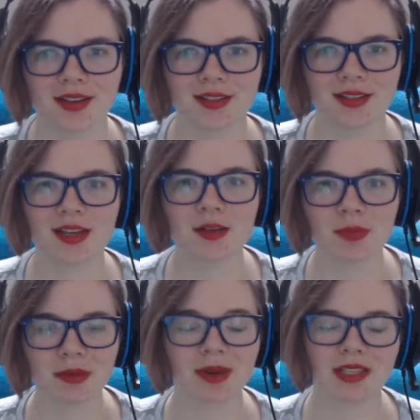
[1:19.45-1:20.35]
tend to
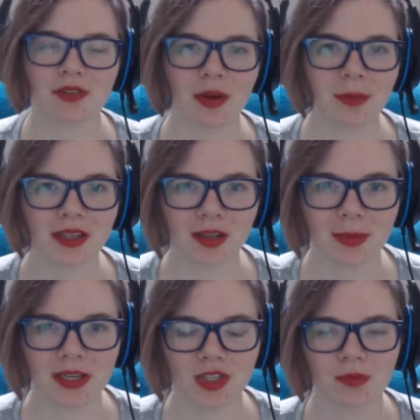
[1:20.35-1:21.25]
beat myself up a little
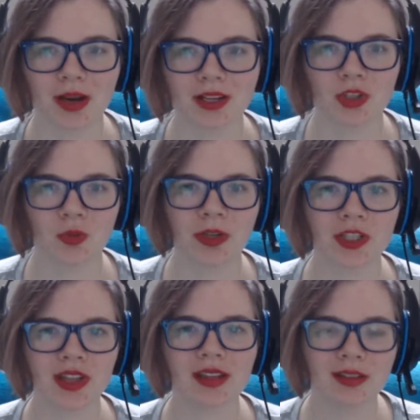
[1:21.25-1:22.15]
bit too much, which
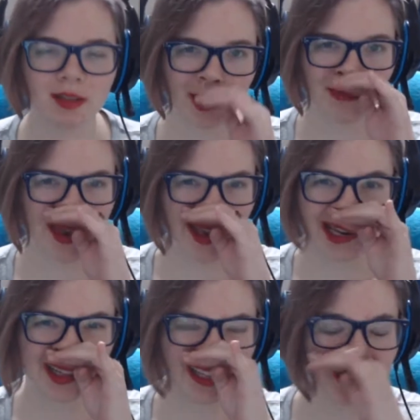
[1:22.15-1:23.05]
then can make it
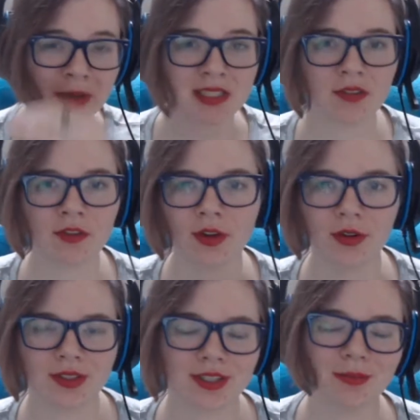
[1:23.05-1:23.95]
a little bit
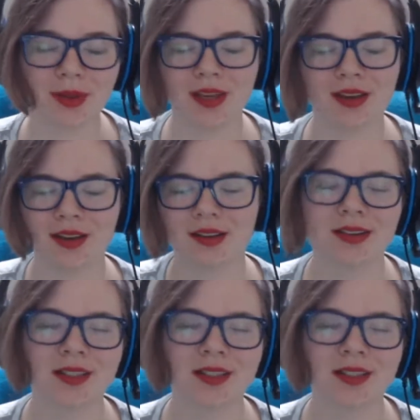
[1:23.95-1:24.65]
difficult to be